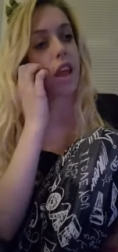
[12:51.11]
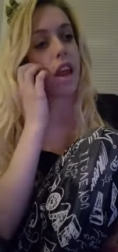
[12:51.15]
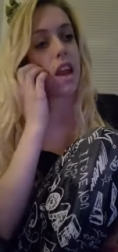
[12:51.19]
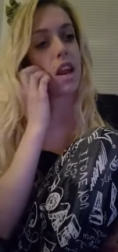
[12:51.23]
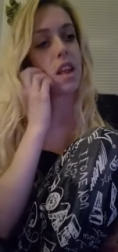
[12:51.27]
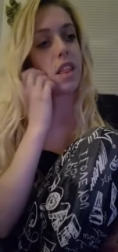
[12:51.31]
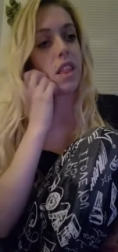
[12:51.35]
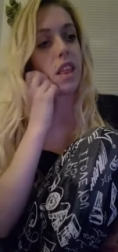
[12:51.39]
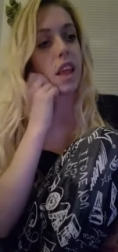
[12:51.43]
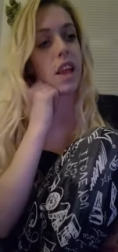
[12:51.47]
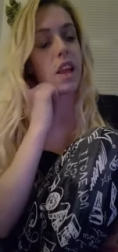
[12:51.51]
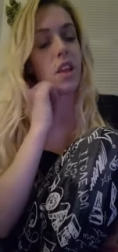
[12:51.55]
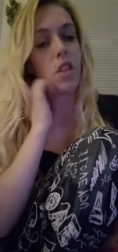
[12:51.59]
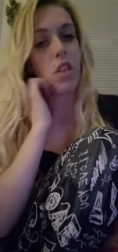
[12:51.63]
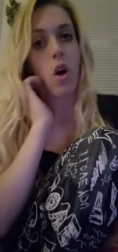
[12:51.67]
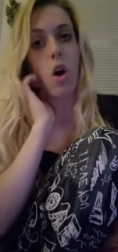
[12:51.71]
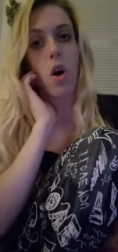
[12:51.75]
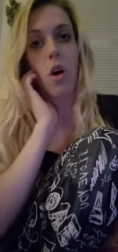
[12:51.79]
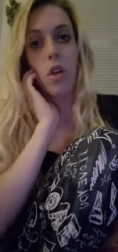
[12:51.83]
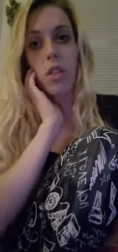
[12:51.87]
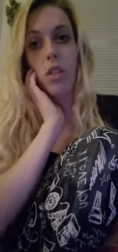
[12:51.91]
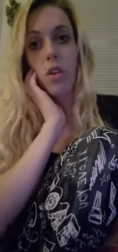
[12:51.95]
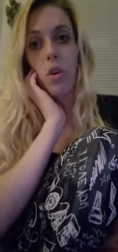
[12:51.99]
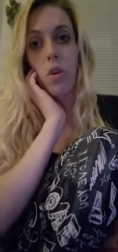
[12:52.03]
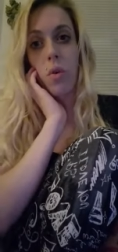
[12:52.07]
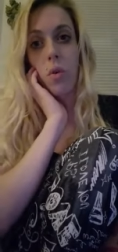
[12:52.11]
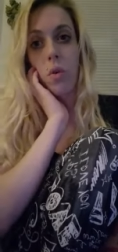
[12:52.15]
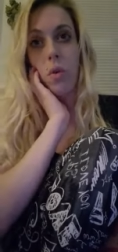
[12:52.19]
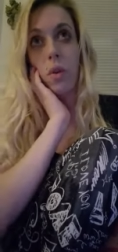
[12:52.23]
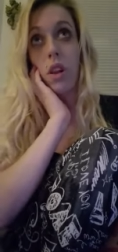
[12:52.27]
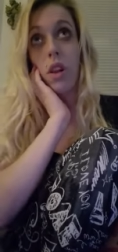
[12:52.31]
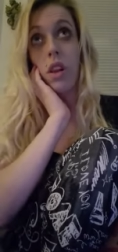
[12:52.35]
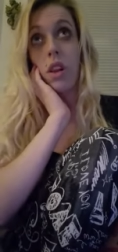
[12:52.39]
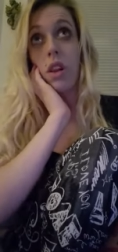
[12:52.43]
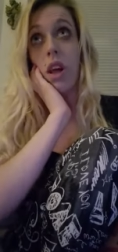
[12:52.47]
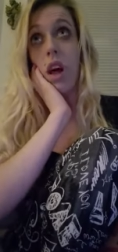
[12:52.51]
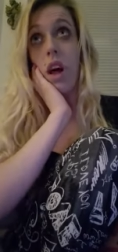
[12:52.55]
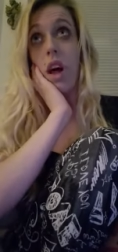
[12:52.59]
And it's like it's also
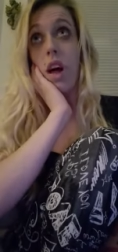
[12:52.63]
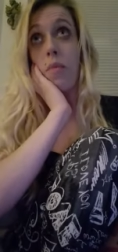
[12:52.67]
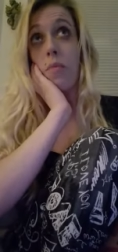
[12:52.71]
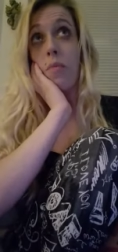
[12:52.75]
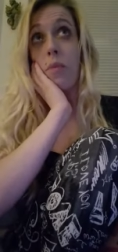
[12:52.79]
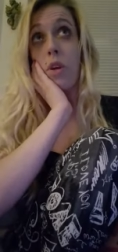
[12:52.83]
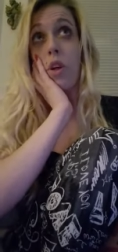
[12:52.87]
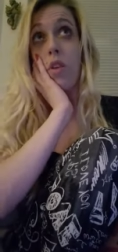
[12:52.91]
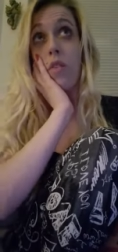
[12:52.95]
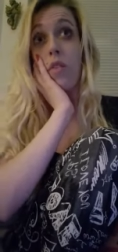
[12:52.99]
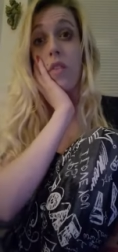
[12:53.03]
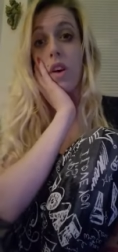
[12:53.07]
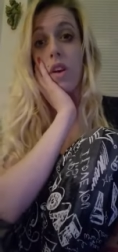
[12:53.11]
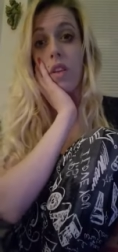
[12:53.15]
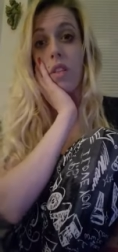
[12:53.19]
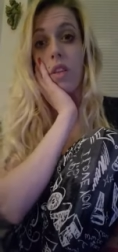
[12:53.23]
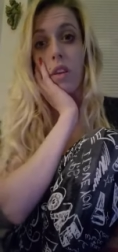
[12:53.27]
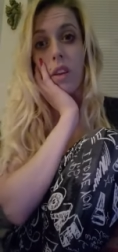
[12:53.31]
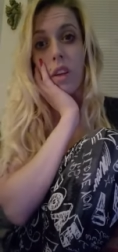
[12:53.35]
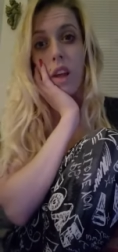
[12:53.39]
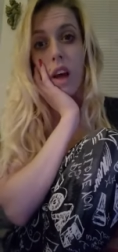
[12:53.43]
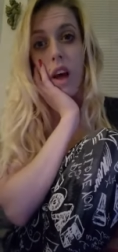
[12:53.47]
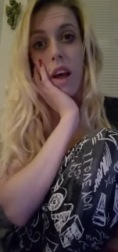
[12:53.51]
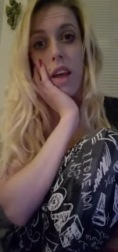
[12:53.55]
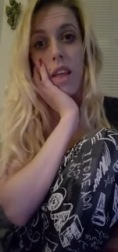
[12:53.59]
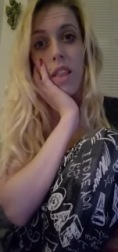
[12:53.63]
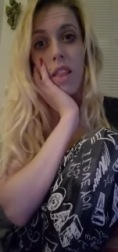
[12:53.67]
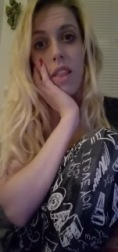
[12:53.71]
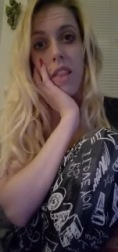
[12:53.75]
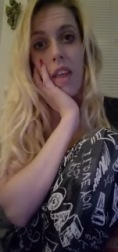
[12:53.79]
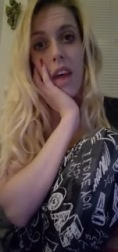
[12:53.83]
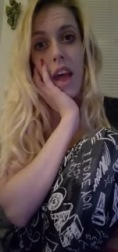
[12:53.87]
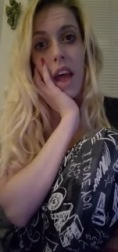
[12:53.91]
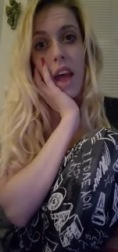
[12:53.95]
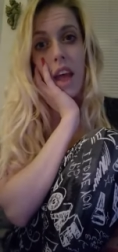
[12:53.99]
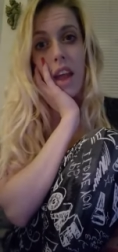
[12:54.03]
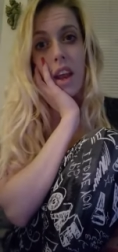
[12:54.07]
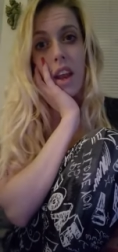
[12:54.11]
um universal laws
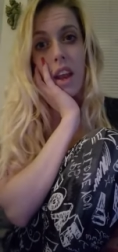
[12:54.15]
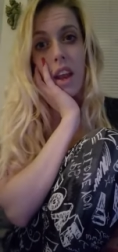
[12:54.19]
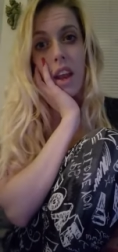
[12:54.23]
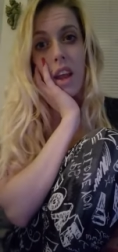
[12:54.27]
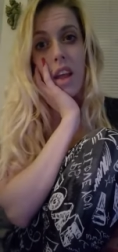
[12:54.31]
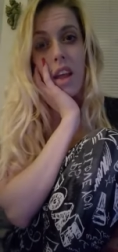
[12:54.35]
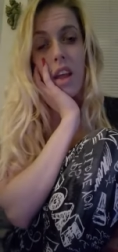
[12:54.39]
that